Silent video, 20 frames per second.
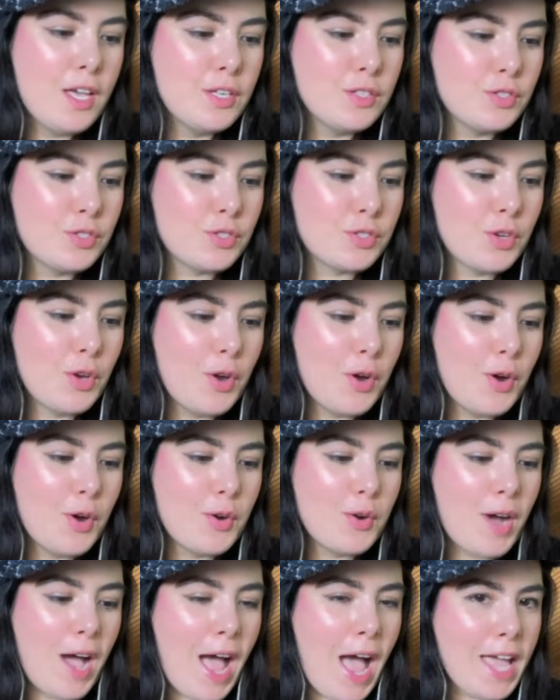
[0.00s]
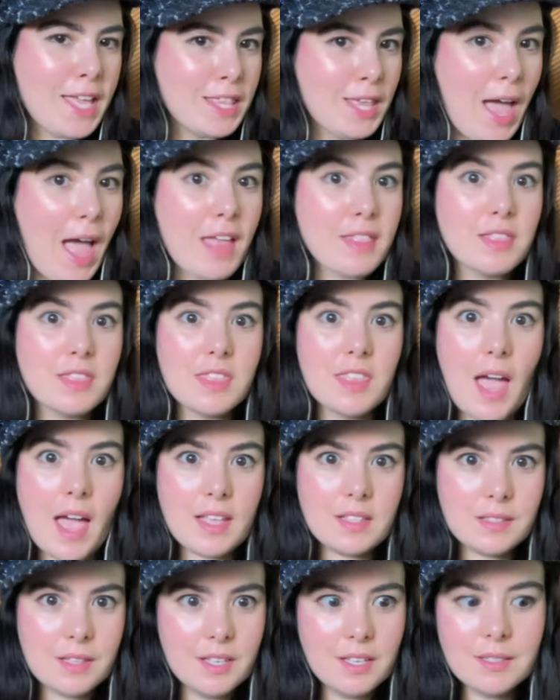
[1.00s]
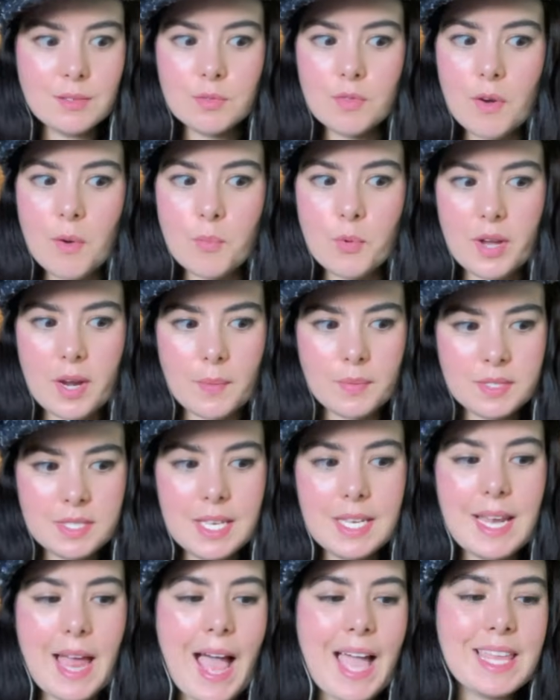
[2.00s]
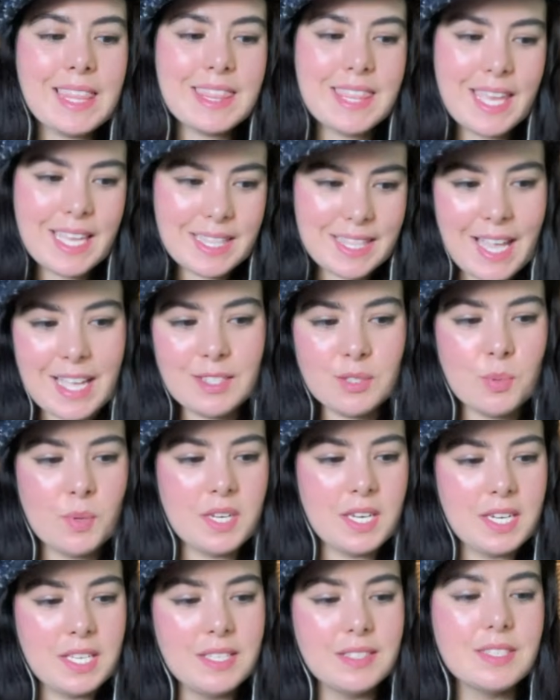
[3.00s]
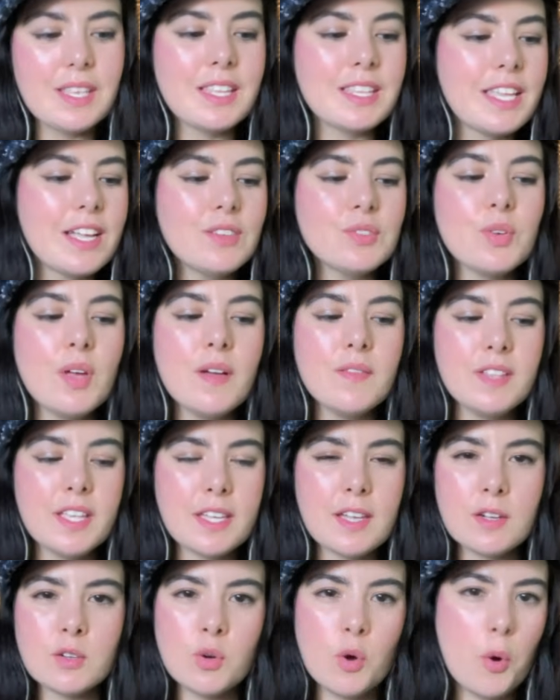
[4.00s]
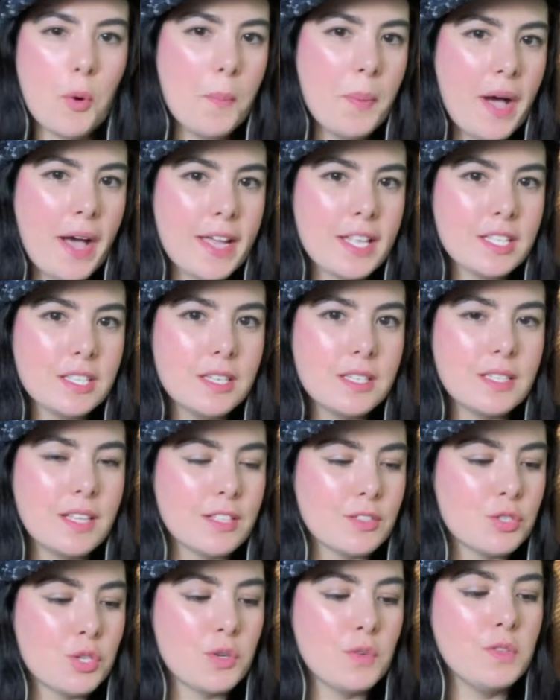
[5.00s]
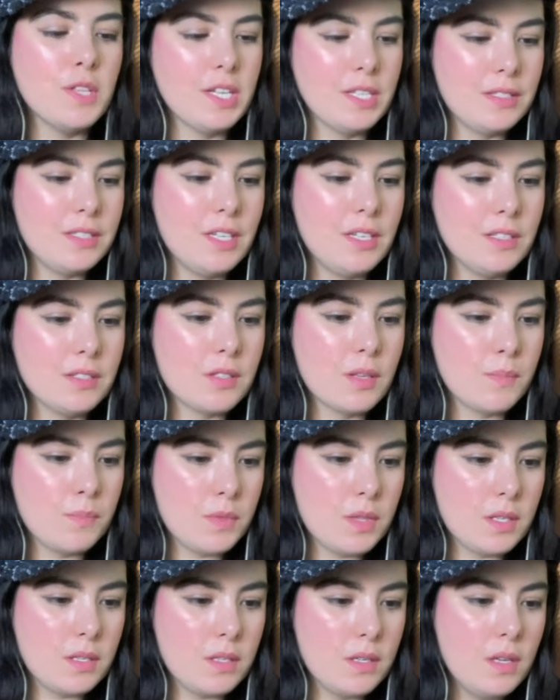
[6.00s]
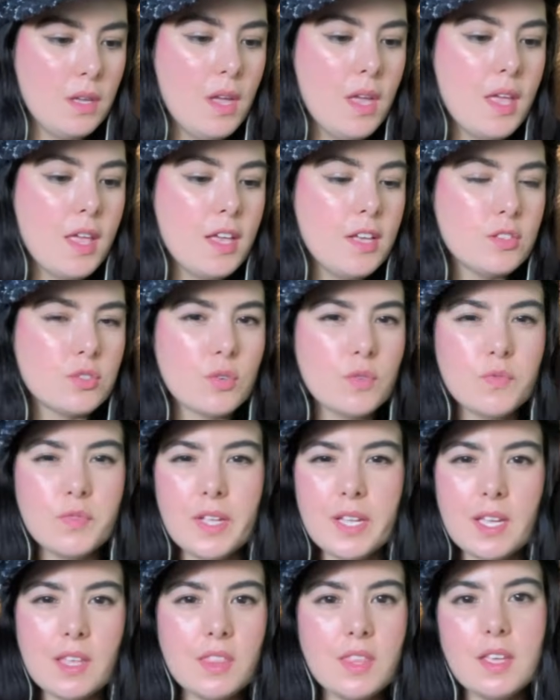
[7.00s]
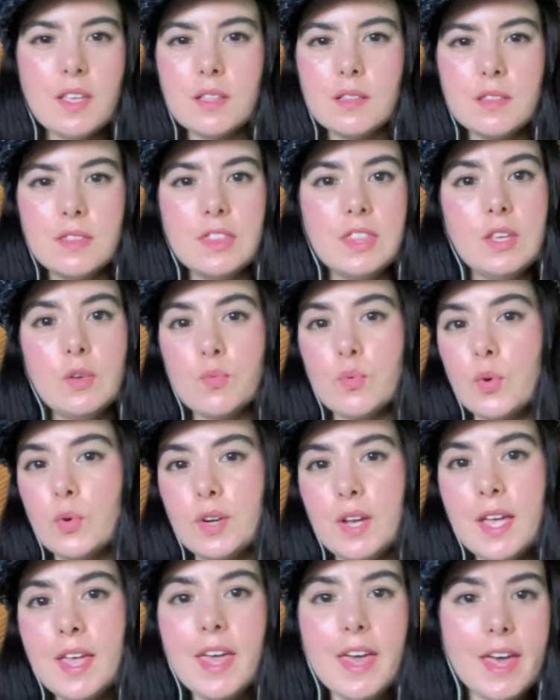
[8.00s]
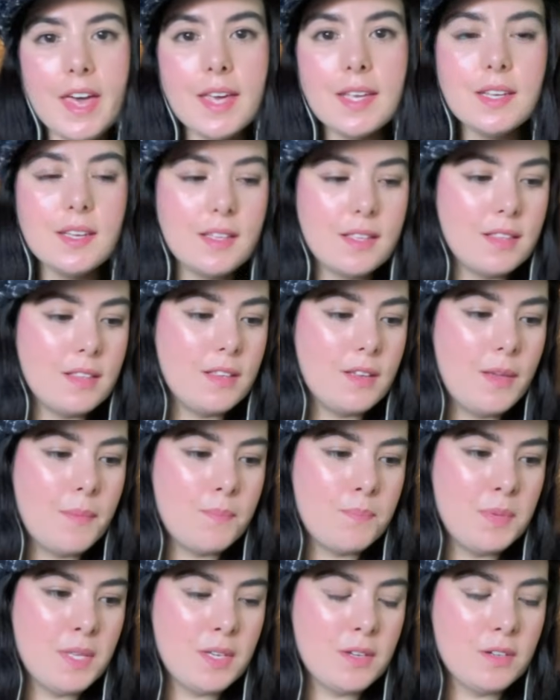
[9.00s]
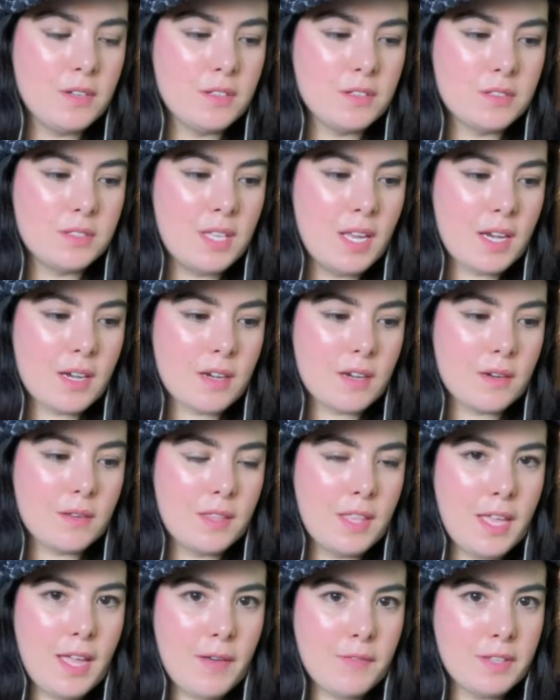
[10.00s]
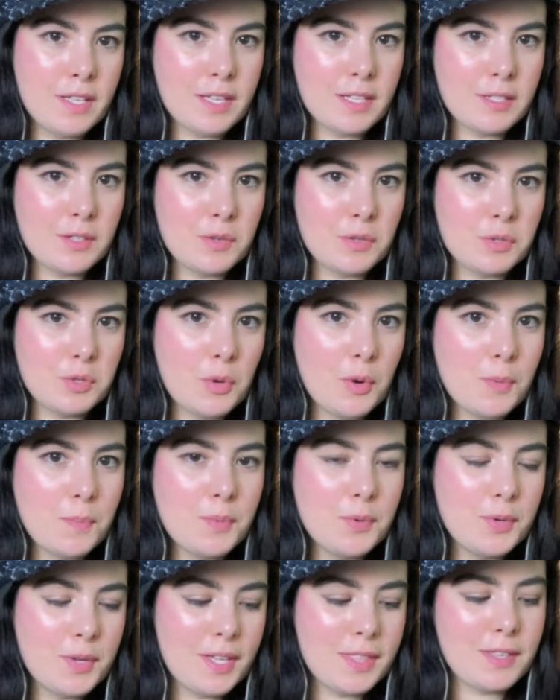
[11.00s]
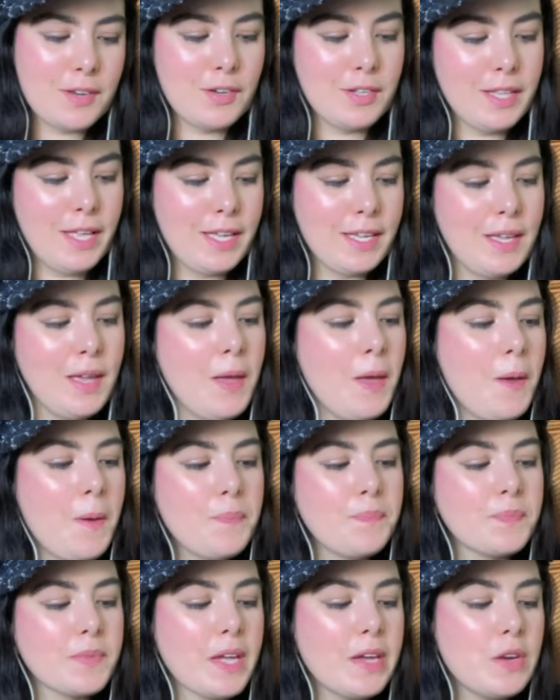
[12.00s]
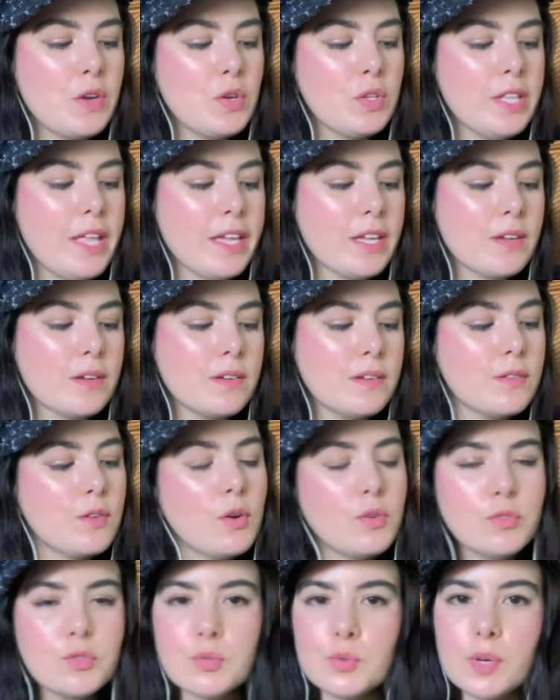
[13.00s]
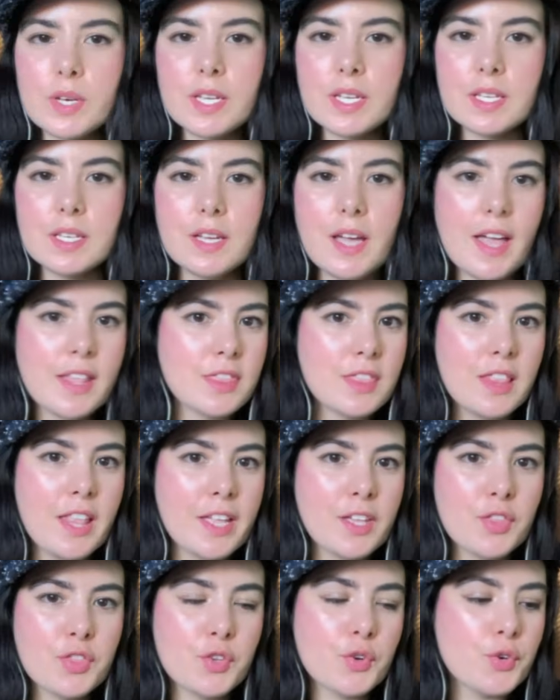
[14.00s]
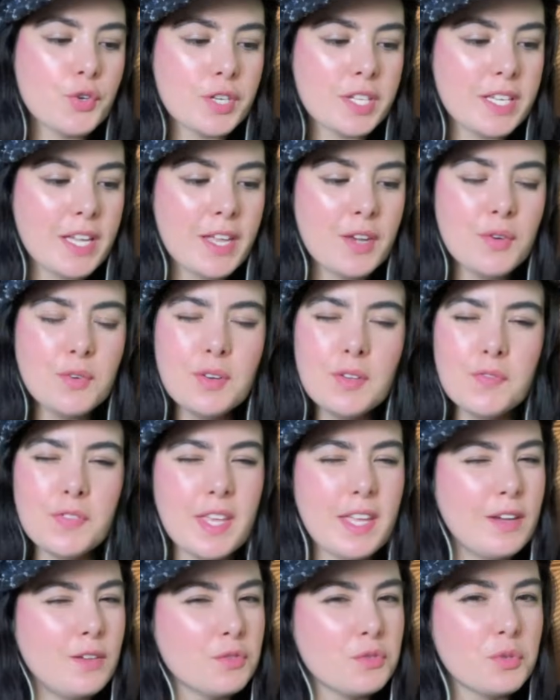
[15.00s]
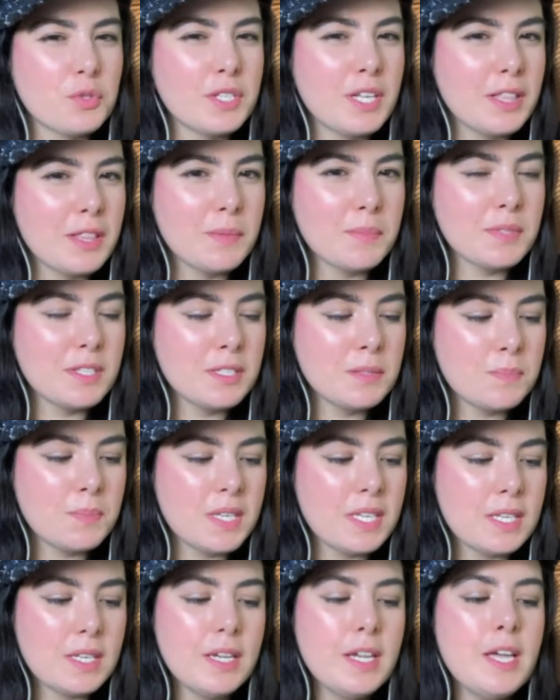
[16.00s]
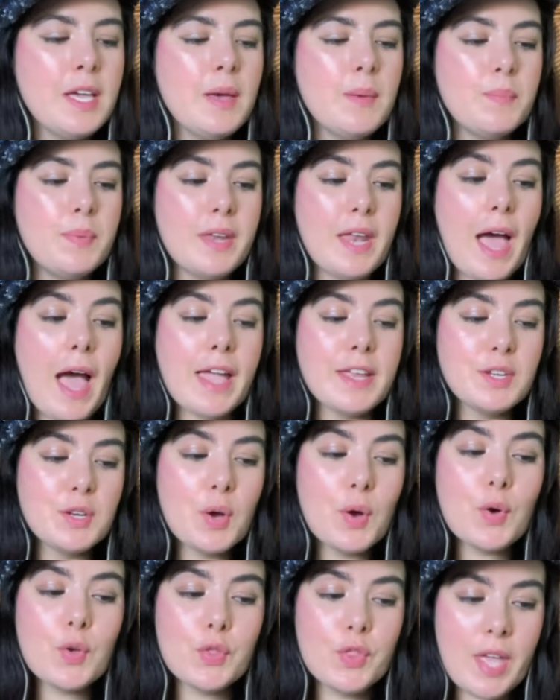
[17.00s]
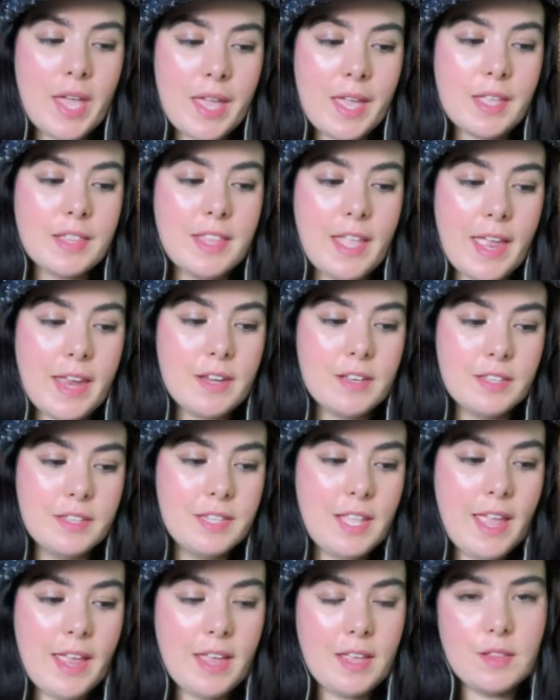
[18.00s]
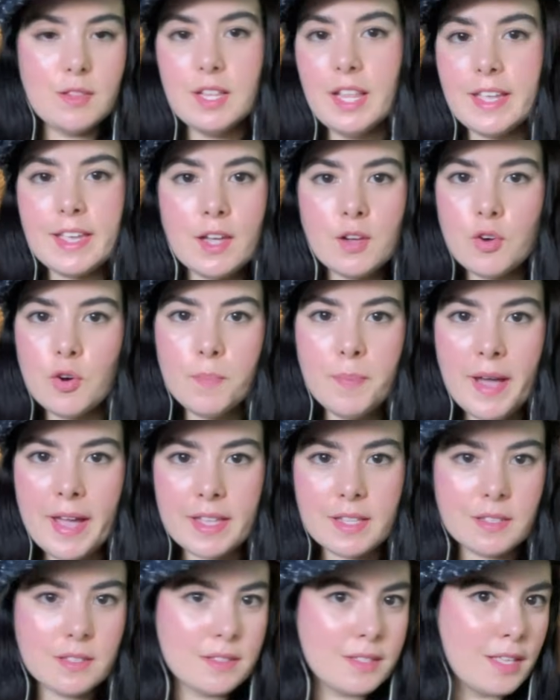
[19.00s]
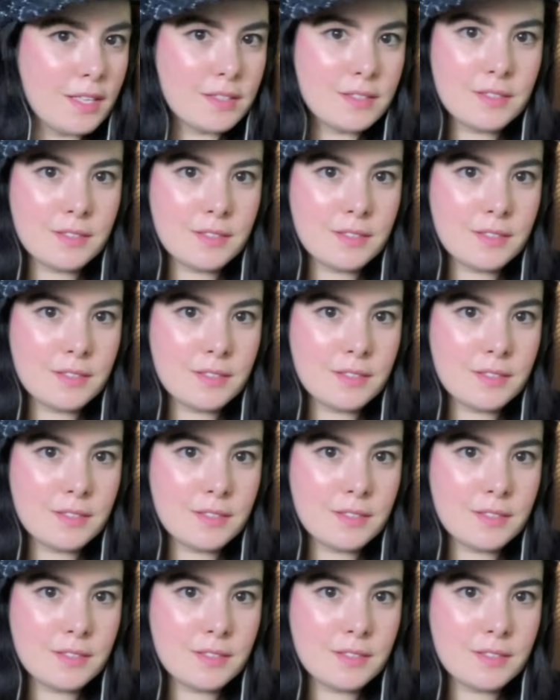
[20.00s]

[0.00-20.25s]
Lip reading: So at least from what I've seen, I think that's what it is. And they also have like a co-pilot that sort of like tells them the sort of like, I think, the road ahead, because they have like a little notebook and they're like, I don't know, like go straight at like 30. I don't know if they also tell them the speed, but I know they like a co-pilot that's